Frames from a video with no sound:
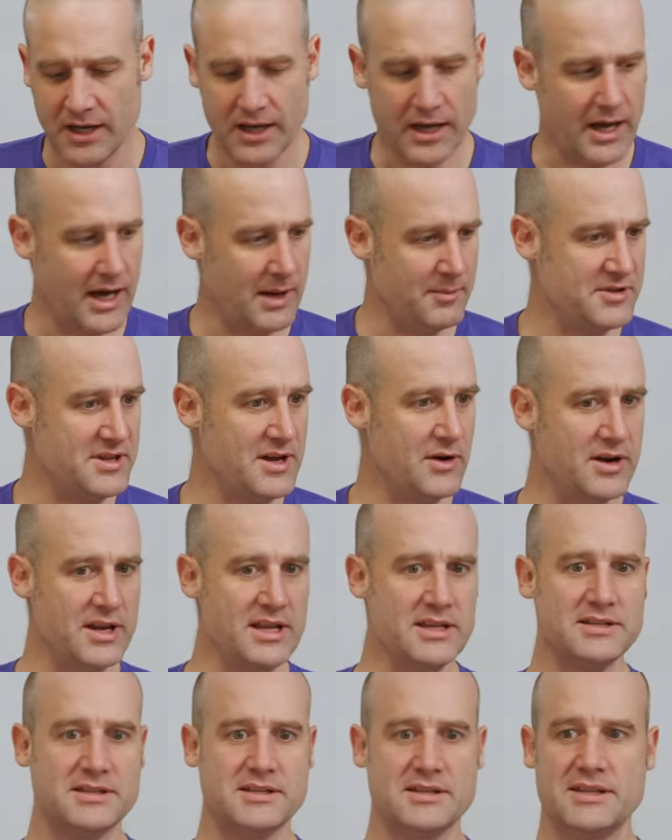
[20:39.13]
Uh, but there it
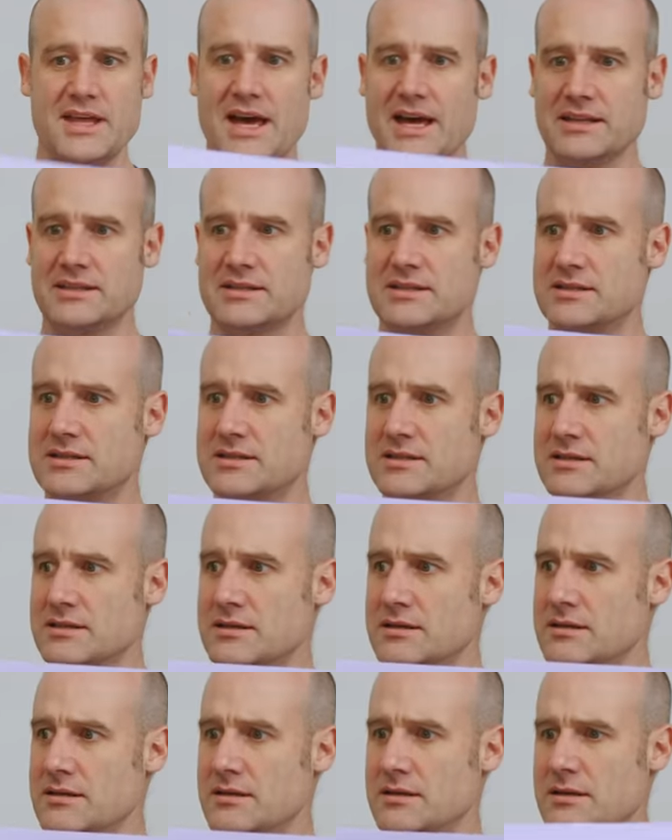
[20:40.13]
is. That's,
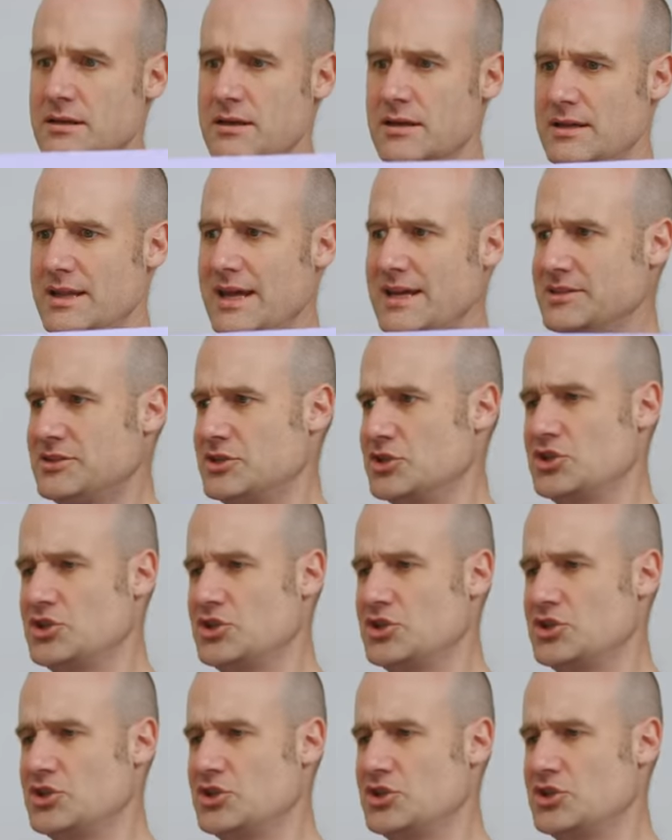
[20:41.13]
that's the